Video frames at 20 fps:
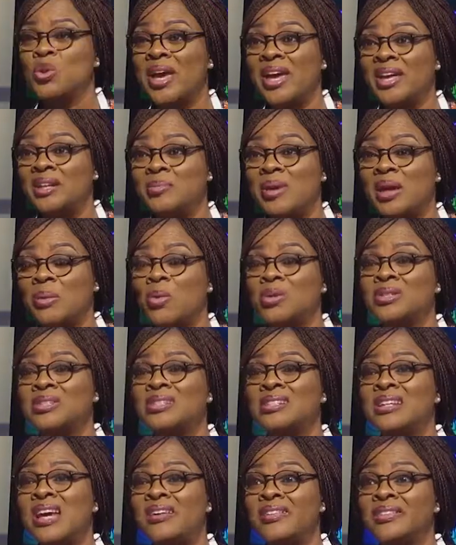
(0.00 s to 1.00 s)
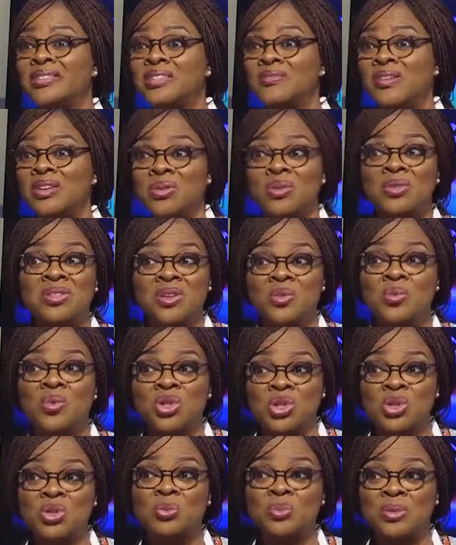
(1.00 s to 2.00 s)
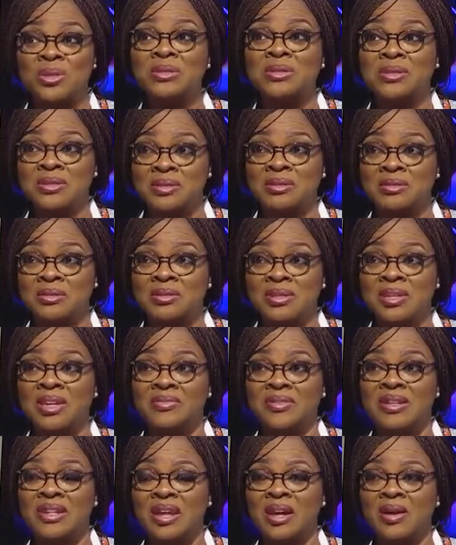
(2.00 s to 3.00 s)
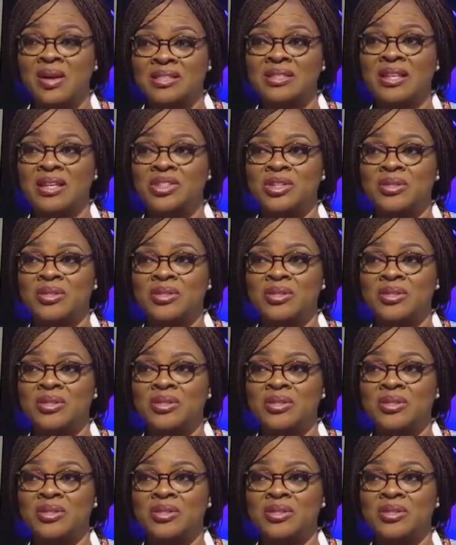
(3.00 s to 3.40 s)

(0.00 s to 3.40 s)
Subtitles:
you to end by, what is the narrative that you think we should be given now as